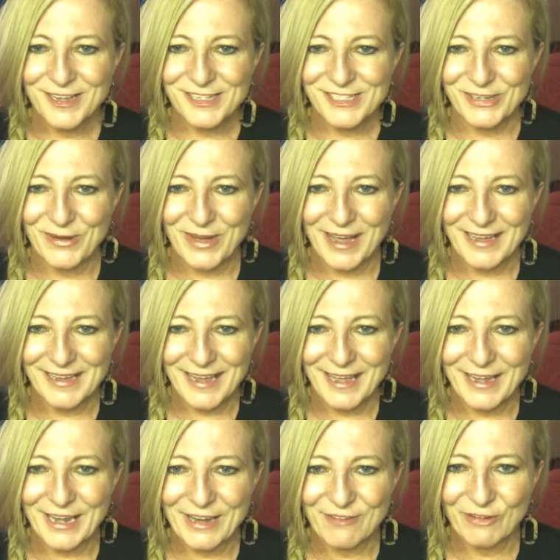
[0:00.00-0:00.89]
So I
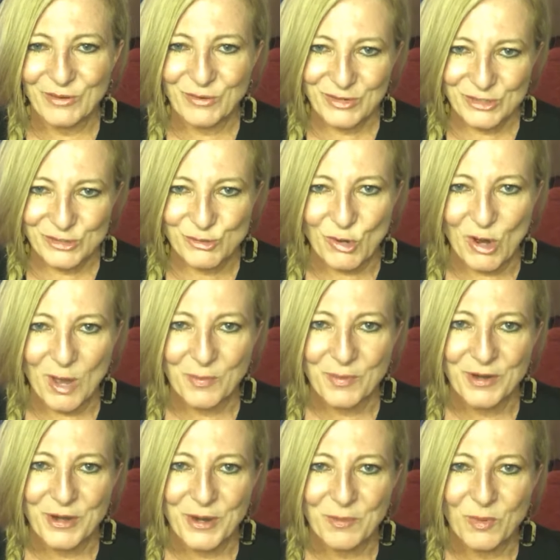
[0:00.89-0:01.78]
had everyone
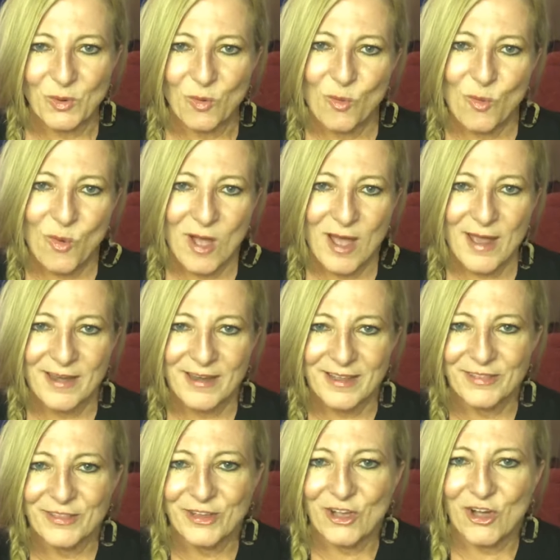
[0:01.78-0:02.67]
drop a number 1
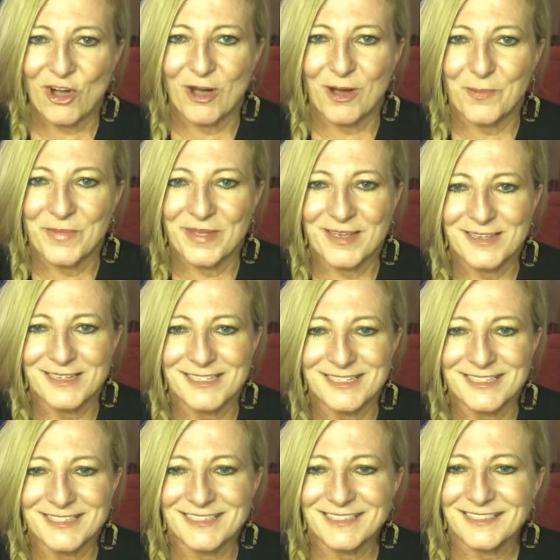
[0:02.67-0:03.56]
in the
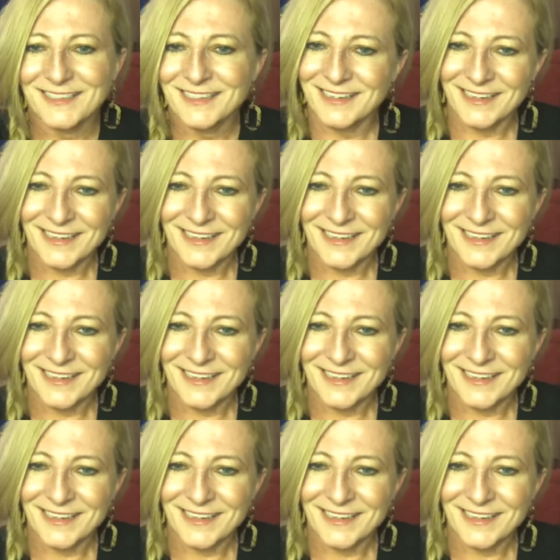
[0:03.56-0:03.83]
comments